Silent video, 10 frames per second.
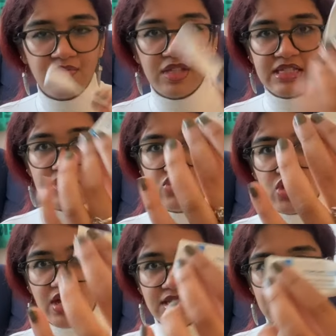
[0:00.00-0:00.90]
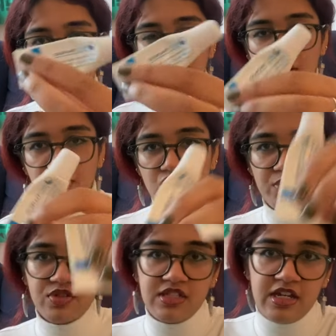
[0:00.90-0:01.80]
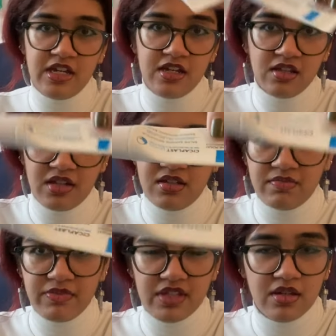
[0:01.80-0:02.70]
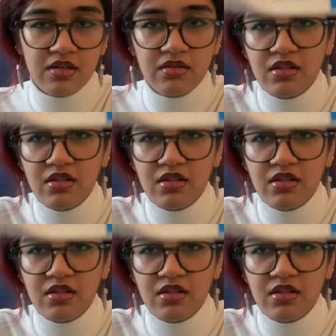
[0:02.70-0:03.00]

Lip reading: This is just La Roche-Posay, like the,